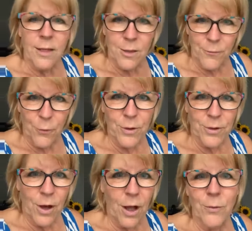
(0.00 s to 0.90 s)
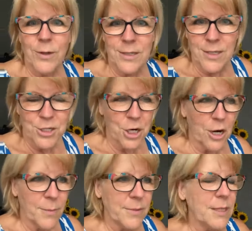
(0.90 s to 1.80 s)
The fourth call was the
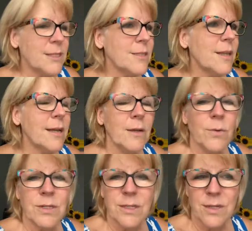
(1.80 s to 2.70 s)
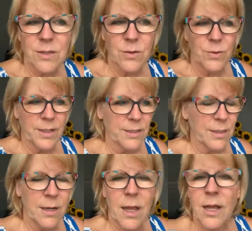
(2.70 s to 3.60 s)
charm. This lady was
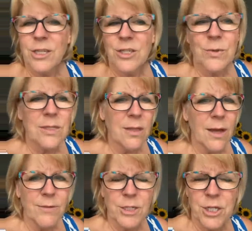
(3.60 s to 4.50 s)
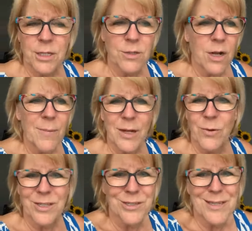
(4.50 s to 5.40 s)
exquisite. She was lovely. She answered all my
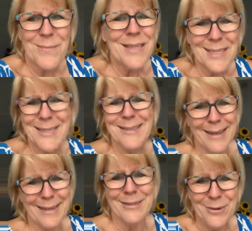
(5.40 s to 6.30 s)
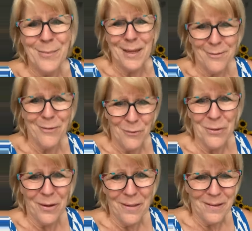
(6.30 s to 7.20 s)
questions. I mean, this is like a two minute phone
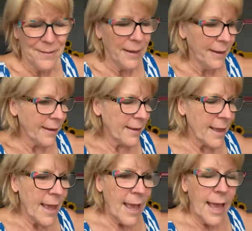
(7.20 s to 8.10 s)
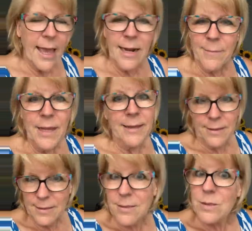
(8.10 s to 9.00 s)
call, okay? And I'm like,
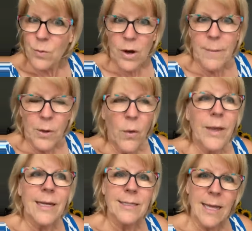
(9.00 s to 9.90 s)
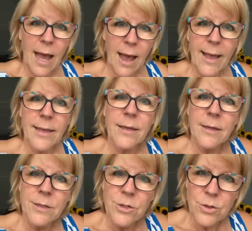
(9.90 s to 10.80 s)
this is where I'm going because I can
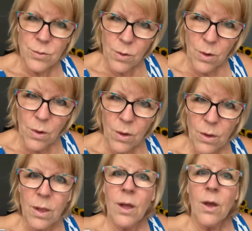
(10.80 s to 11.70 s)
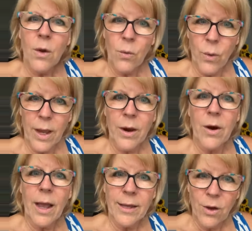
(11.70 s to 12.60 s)
control
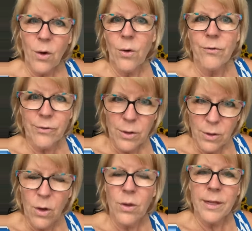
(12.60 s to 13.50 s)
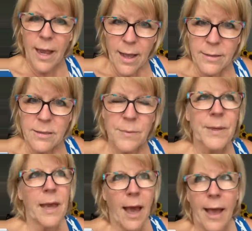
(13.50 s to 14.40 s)
where I go for a
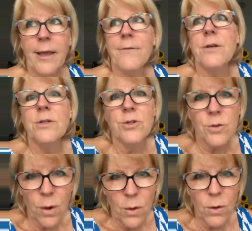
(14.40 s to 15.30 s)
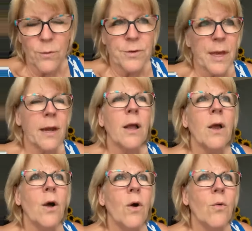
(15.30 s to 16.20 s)
colonoscopy. I have control over that.
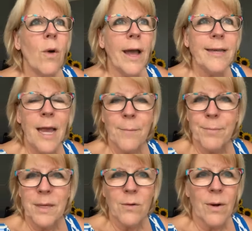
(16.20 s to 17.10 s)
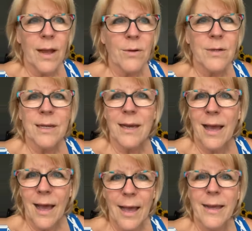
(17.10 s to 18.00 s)
Why not be around
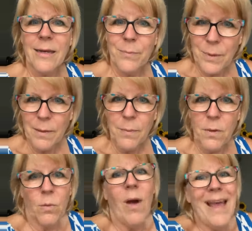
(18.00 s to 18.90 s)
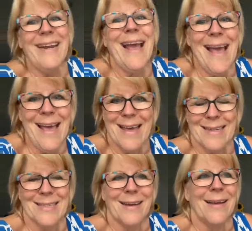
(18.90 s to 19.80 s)
kind people? Why
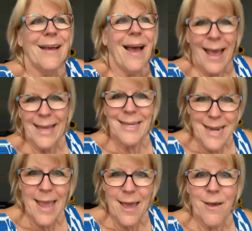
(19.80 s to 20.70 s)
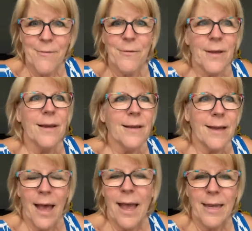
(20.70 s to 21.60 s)
not? I can have
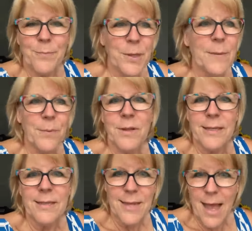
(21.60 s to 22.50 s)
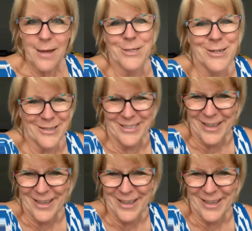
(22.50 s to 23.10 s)
kind people in the doctor's